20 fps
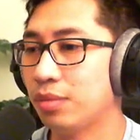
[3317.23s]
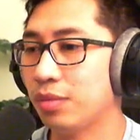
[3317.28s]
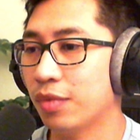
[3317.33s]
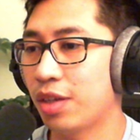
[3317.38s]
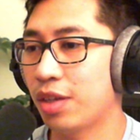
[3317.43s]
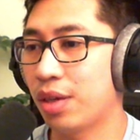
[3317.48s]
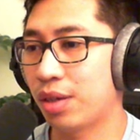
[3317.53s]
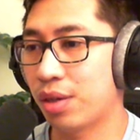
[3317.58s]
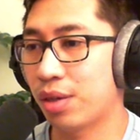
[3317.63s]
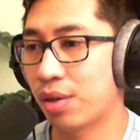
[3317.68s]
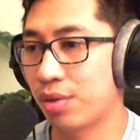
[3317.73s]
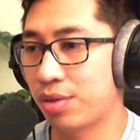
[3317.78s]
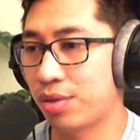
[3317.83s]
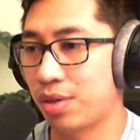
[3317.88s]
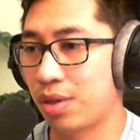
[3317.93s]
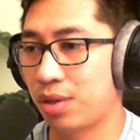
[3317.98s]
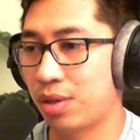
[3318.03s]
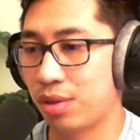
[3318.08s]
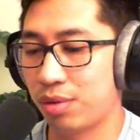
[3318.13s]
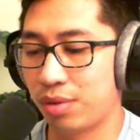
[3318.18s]
it goes
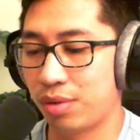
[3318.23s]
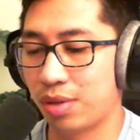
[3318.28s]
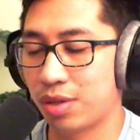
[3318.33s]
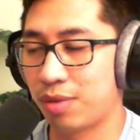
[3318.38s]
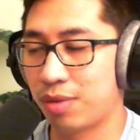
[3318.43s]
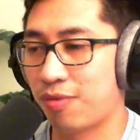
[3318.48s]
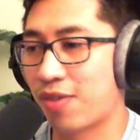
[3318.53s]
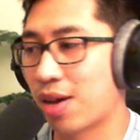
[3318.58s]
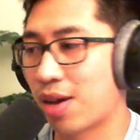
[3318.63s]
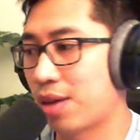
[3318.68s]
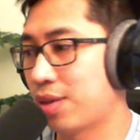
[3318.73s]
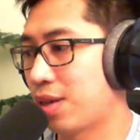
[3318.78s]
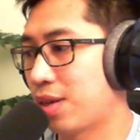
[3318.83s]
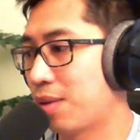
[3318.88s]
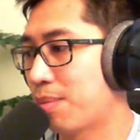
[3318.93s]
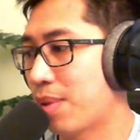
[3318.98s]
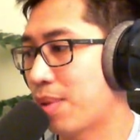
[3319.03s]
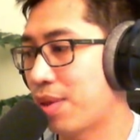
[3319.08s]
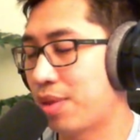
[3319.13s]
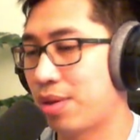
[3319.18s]
into this
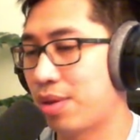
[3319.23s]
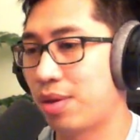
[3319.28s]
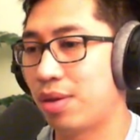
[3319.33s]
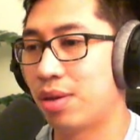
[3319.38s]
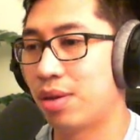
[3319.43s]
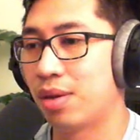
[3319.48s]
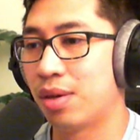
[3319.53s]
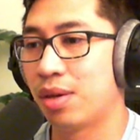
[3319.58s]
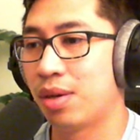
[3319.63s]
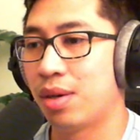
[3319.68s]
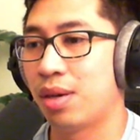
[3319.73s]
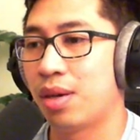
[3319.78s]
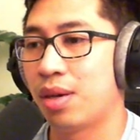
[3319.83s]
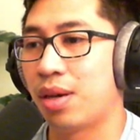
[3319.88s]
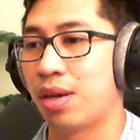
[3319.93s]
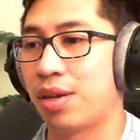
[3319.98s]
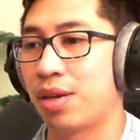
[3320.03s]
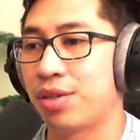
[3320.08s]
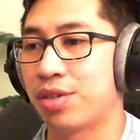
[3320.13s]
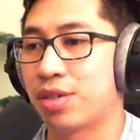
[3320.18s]
validate method,
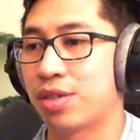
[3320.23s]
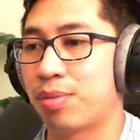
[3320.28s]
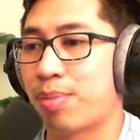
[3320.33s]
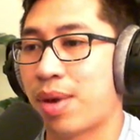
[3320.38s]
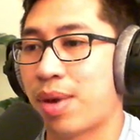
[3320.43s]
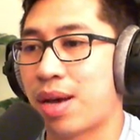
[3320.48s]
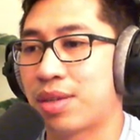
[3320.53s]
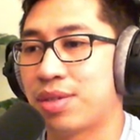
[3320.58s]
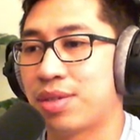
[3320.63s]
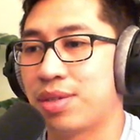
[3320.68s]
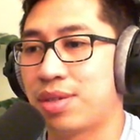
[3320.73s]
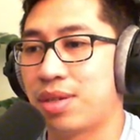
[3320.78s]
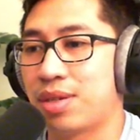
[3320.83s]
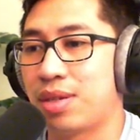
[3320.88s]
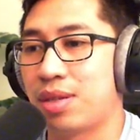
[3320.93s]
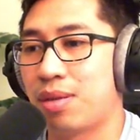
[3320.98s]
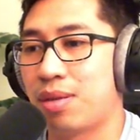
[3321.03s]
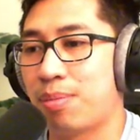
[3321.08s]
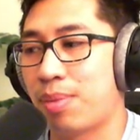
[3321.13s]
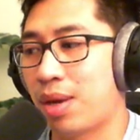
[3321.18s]
and it just passes
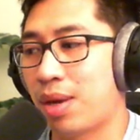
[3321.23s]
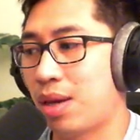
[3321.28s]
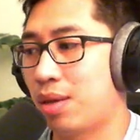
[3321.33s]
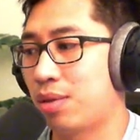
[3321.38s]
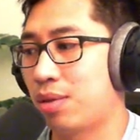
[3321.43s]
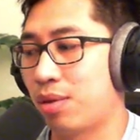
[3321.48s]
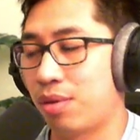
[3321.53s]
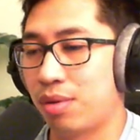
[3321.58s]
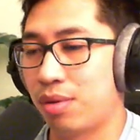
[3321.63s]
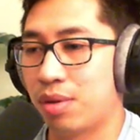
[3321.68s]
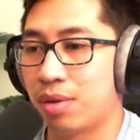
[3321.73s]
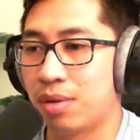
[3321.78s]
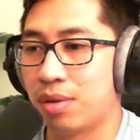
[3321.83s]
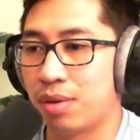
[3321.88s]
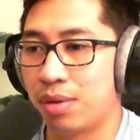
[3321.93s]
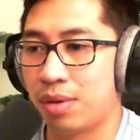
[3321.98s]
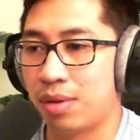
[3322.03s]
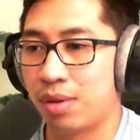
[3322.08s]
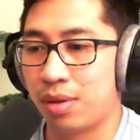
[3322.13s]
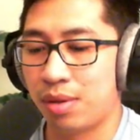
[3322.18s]
in the payload.
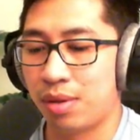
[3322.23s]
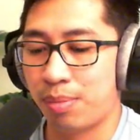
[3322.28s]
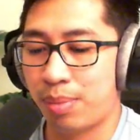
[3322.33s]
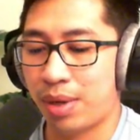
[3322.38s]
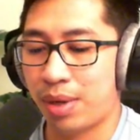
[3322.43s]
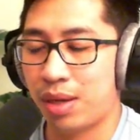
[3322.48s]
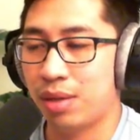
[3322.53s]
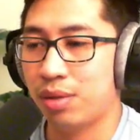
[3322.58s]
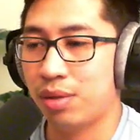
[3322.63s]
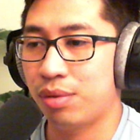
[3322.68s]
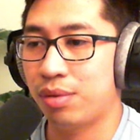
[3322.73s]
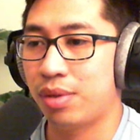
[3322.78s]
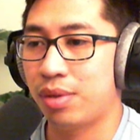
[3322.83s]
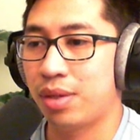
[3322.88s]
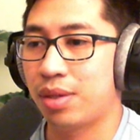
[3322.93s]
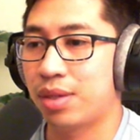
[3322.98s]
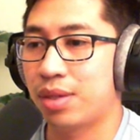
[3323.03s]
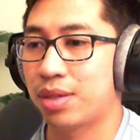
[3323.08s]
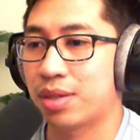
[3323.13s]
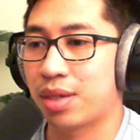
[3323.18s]
The payload
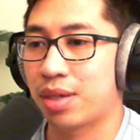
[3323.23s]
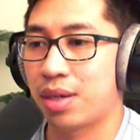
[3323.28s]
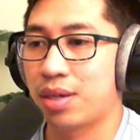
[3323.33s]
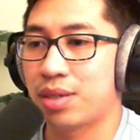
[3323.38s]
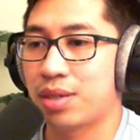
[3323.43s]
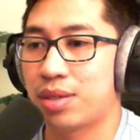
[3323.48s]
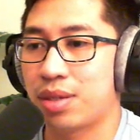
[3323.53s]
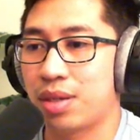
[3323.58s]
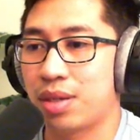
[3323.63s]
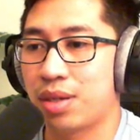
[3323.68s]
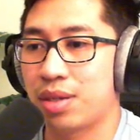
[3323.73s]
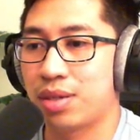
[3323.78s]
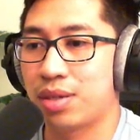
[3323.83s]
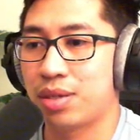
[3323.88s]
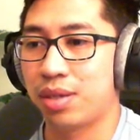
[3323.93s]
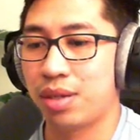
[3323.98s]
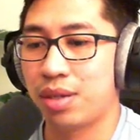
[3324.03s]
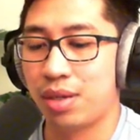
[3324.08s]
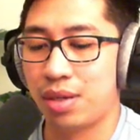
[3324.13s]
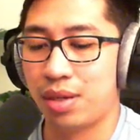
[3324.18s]
in this case
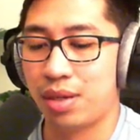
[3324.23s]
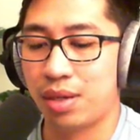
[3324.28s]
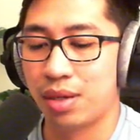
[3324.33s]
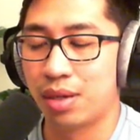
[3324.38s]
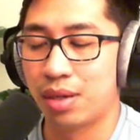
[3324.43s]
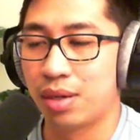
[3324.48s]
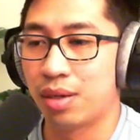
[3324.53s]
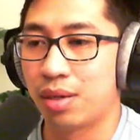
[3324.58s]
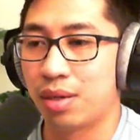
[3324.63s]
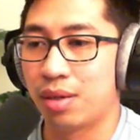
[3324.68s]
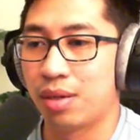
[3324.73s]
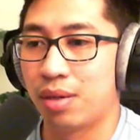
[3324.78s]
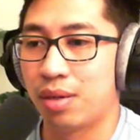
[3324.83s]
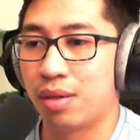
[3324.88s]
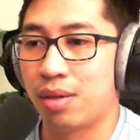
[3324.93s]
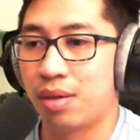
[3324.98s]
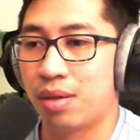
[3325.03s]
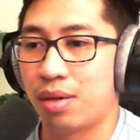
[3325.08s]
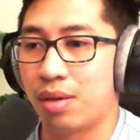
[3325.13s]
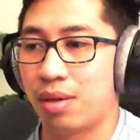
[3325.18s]
is the
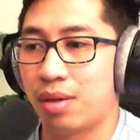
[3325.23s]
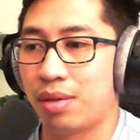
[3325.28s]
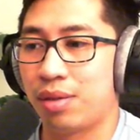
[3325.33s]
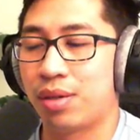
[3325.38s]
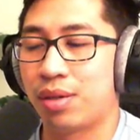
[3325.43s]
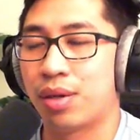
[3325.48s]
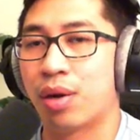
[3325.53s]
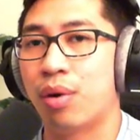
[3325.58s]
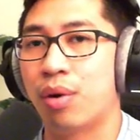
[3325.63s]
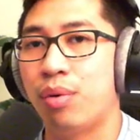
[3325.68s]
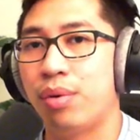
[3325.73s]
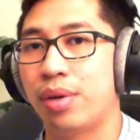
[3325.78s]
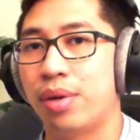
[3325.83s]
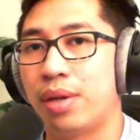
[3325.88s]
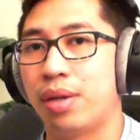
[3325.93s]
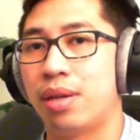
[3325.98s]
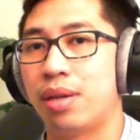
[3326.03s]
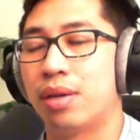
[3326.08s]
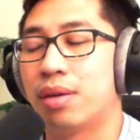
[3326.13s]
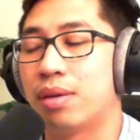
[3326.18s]

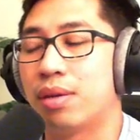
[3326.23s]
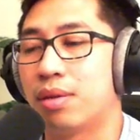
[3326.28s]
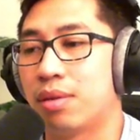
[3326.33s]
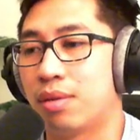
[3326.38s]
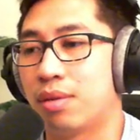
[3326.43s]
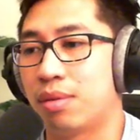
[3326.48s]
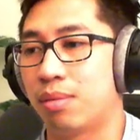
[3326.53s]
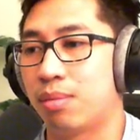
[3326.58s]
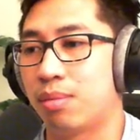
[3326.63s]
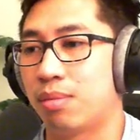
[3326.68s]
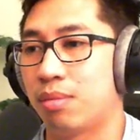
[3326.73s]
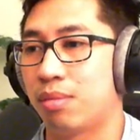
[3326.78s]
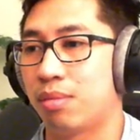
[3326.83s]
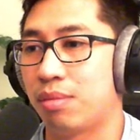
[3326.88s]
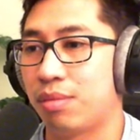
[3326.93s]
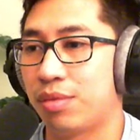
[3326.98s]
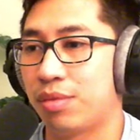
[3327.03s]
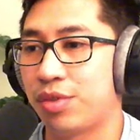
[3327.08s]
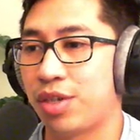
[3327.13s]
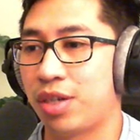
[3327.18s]
decoded
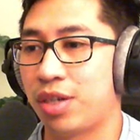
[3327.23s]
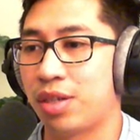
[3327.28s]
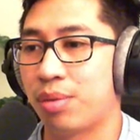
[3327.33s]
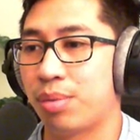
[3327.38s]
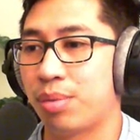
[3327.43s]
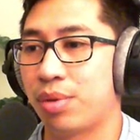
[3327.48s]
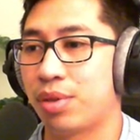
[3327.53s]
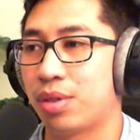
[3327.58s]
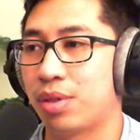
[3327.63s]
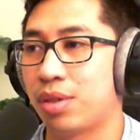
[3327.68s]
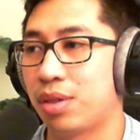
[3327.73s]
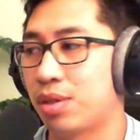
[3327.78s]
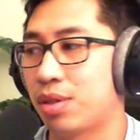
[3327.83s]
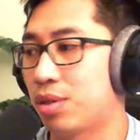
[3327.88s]
JWT.